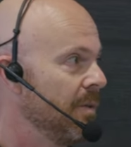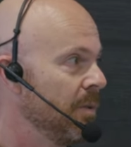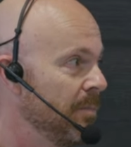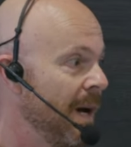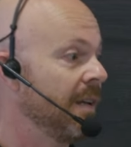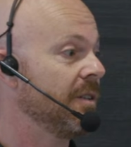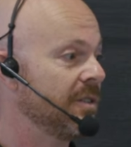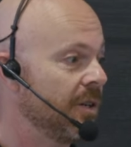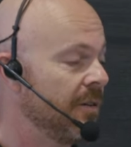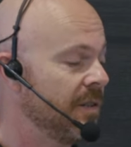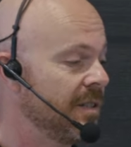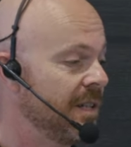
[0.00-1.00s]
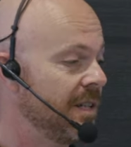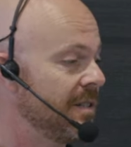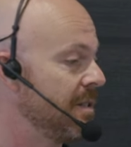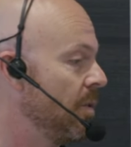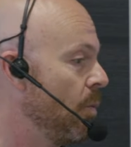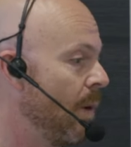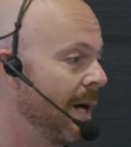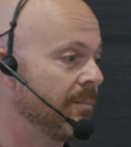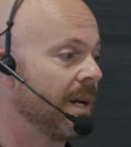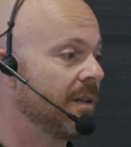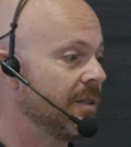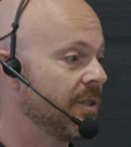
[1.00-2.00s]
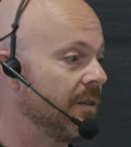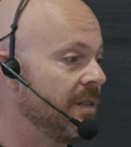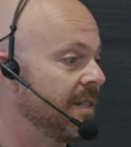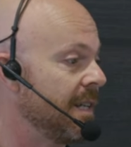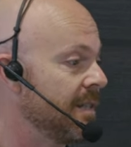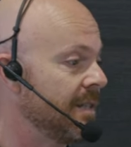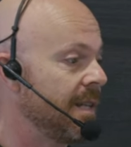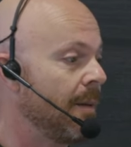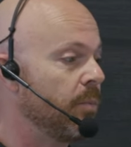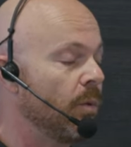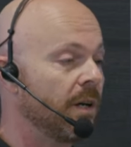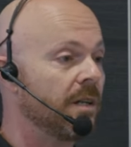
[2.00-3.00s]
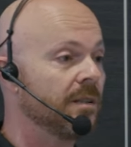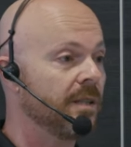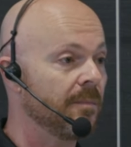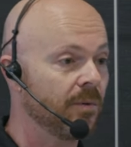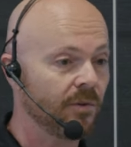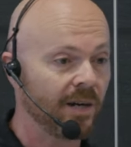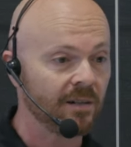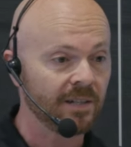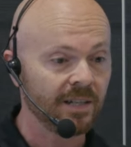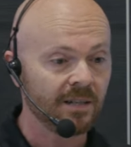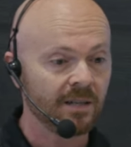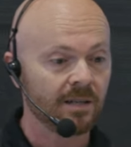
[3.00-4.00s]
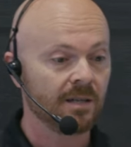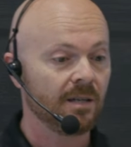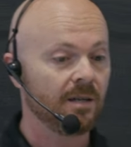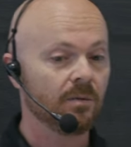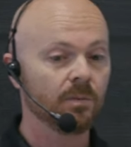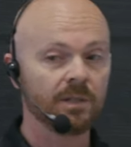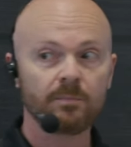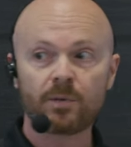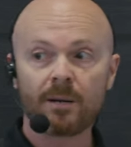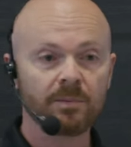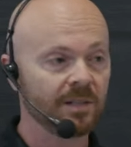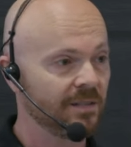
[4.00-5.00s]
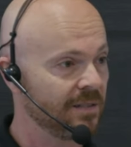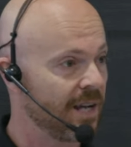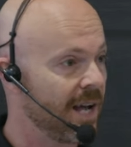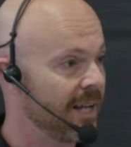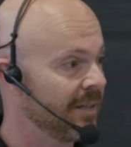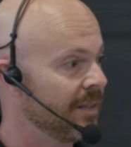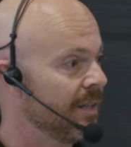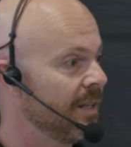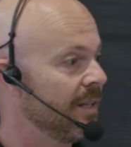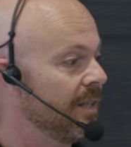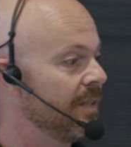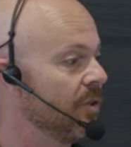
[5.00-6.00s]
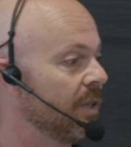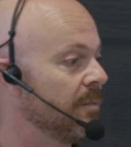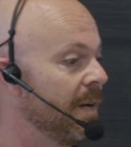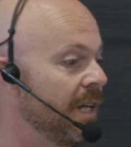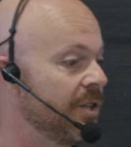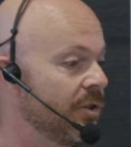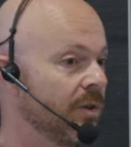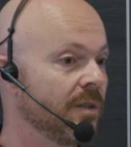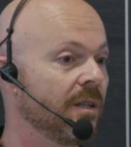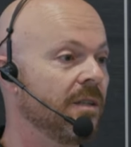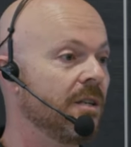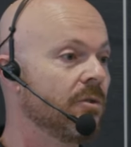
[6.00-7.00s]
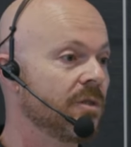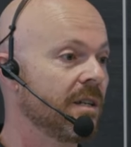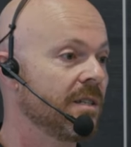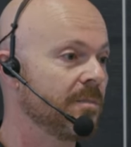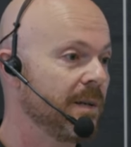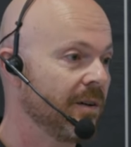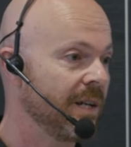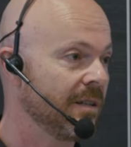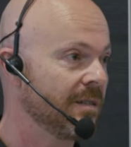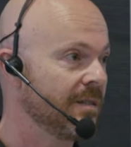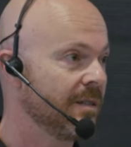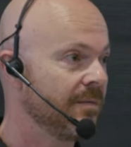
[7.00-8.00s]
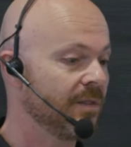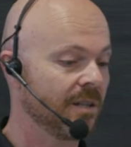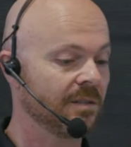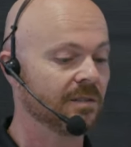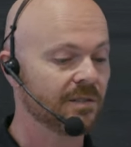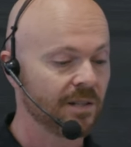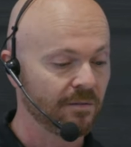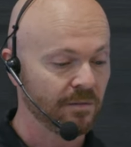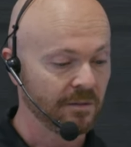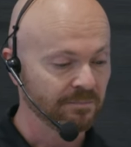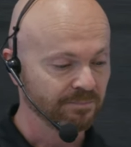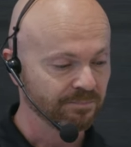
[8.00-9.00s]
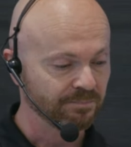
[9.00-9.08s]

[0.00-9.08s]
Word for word: With microservices, one microservice can stop working temporarily. With the proper design, you can make sure that the user experience doesn't suffer.